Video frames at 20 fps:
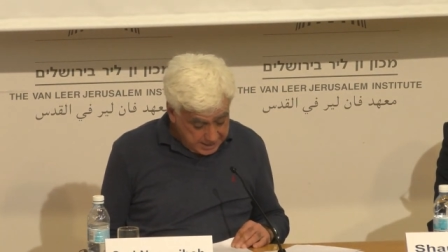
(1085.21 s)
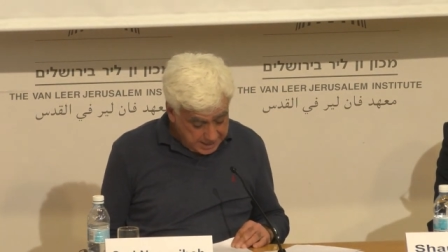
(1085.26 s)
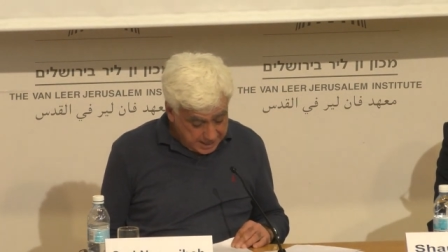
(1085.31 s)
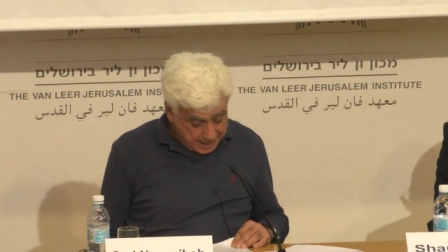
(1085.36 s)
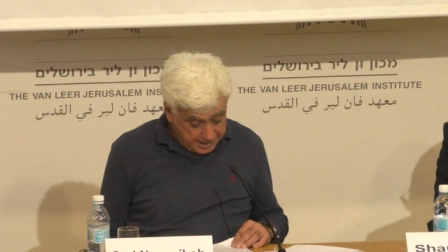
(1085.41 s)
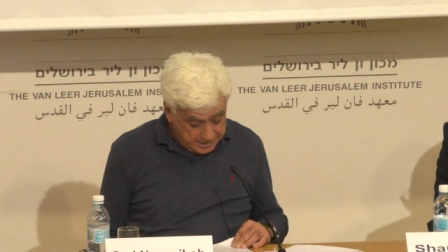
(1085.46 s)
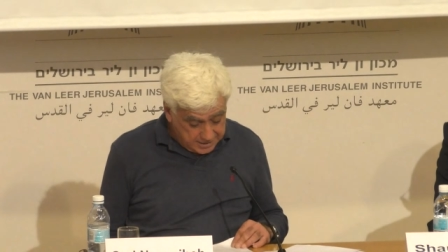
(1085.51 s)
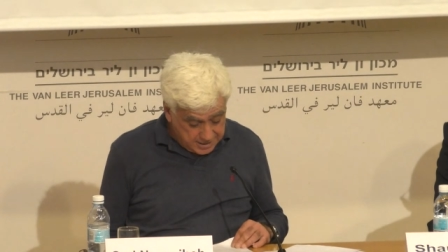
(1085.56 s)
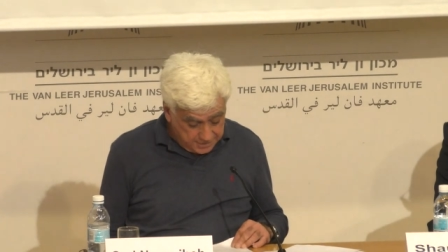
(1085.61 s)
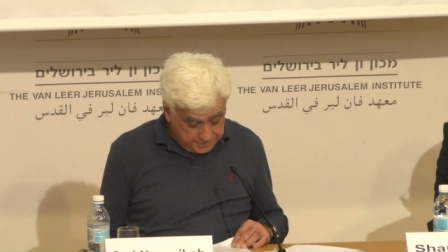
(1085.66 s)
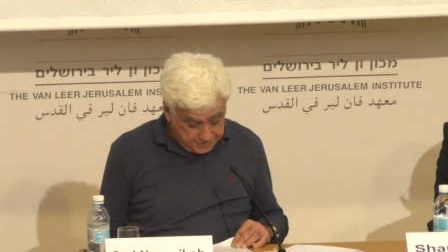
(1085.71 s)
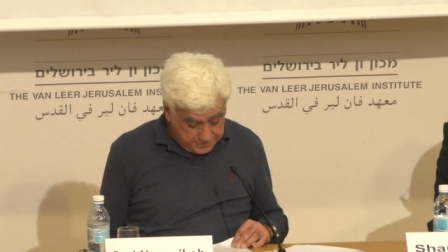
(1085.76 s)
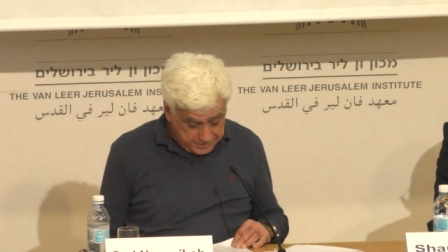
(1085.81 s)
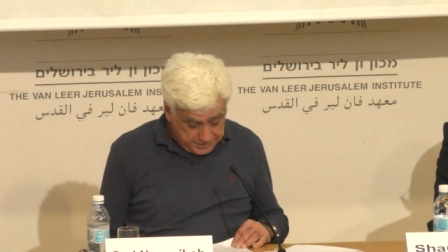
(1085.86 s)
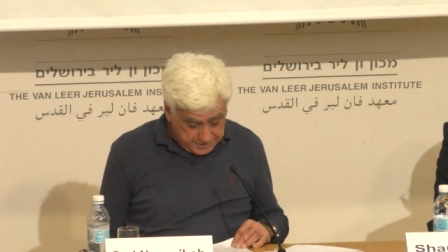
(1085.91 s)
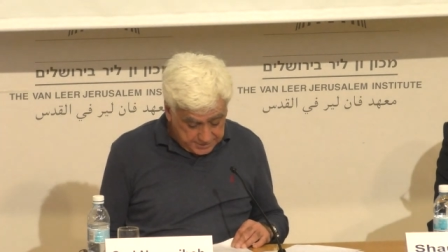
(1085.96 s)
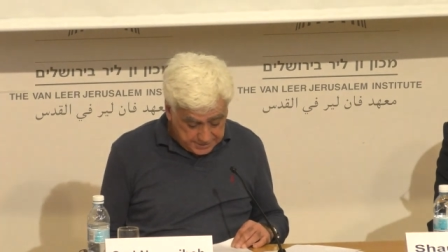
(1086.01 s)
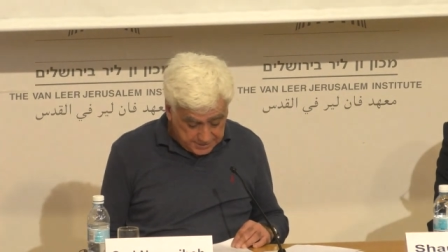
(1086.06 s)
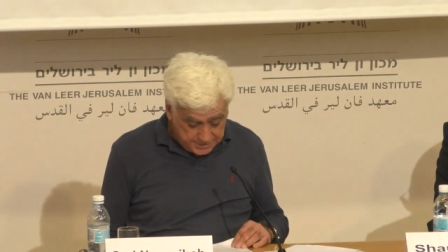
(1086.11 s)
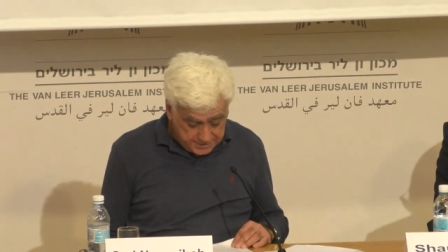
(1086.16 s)
and
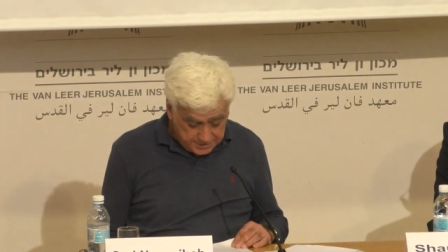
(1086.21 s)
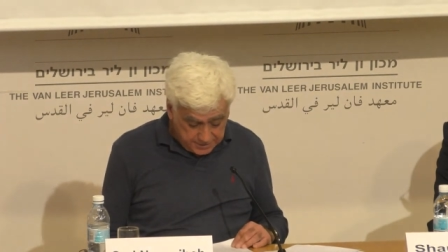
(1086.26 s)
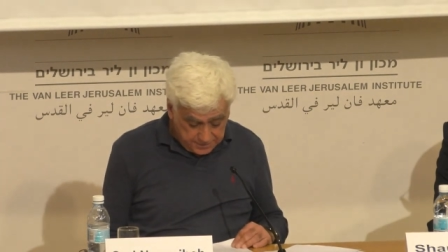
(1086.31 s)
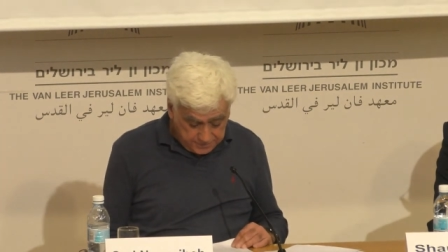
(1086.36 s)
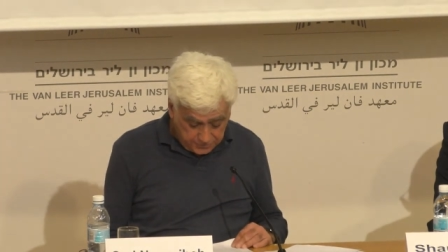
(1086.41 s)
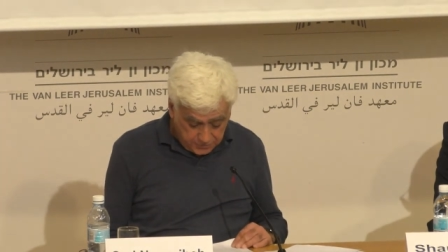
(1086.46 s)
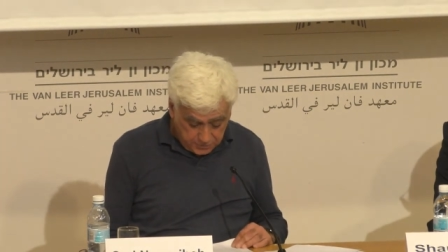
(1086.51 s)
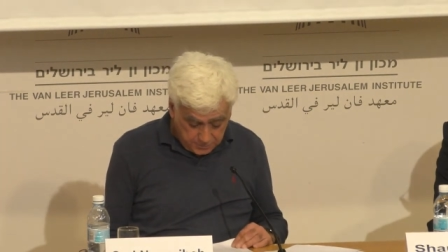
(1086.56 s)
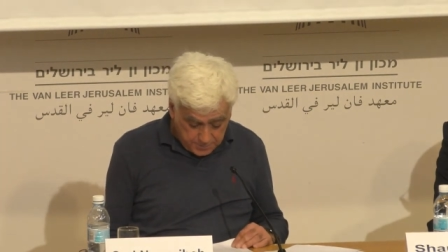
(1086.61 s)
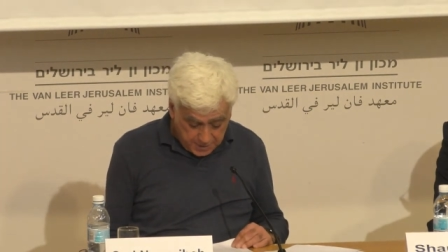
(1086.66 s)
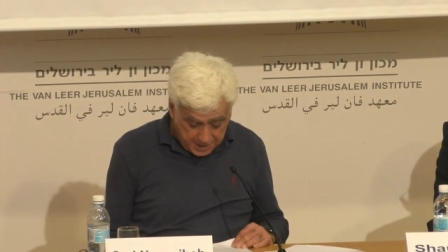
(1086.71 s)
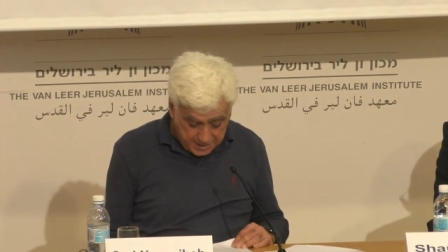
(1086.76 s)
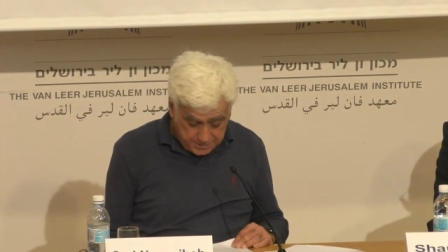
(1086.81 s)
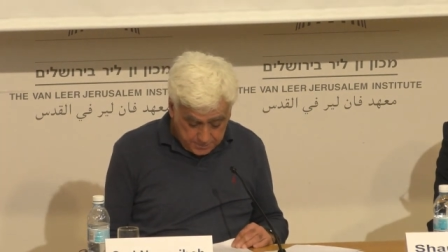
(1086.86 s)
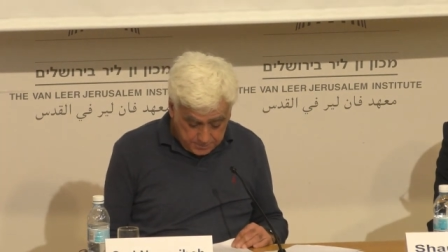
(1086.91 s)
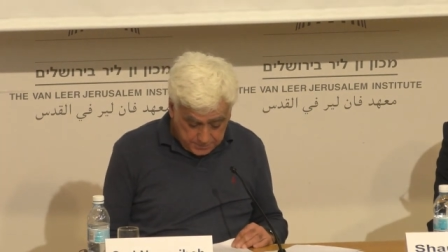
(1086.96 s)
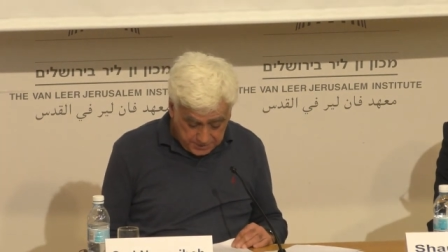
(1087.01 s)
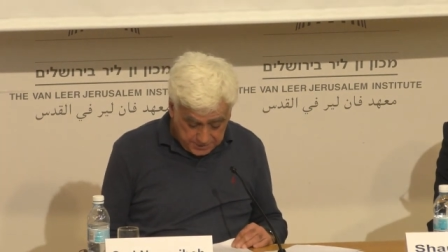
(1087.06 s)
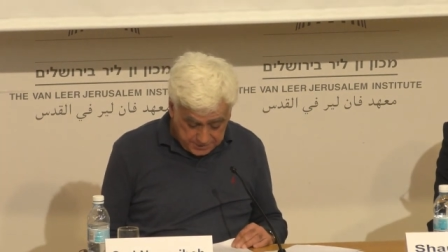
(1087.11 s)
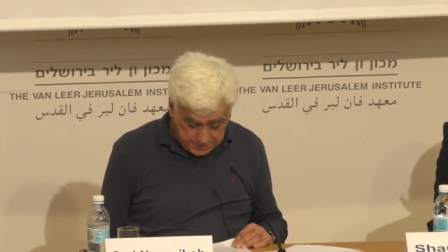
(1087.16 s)
governance is informed by the
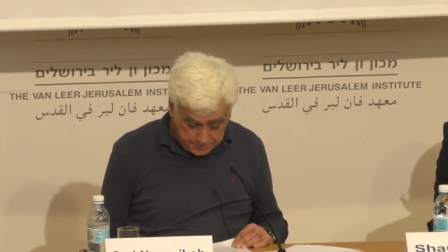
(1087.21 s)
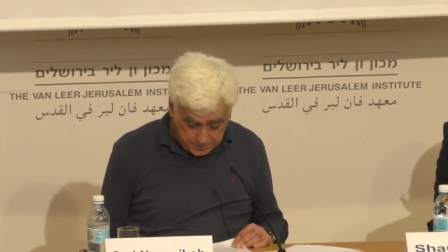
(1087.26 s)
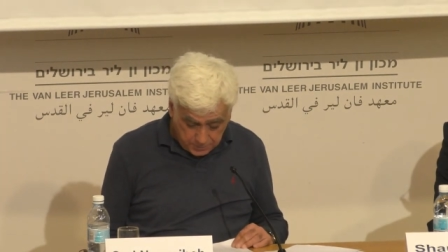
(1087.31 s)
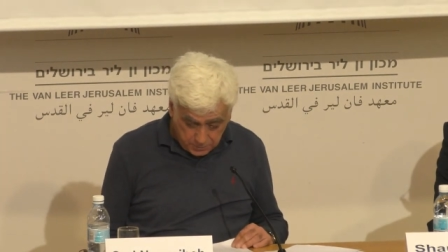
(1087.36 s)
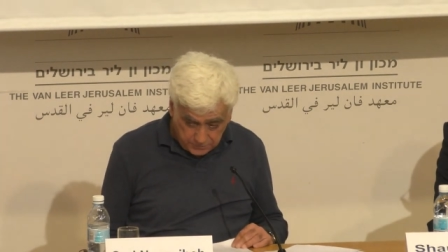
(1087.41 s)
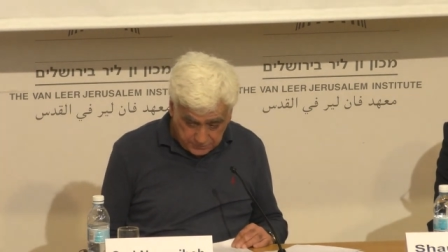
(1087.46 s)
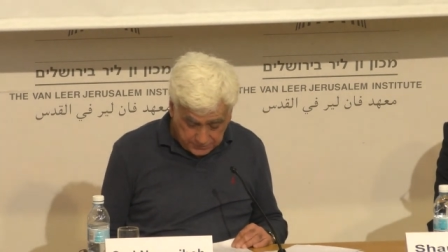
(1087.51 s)
principle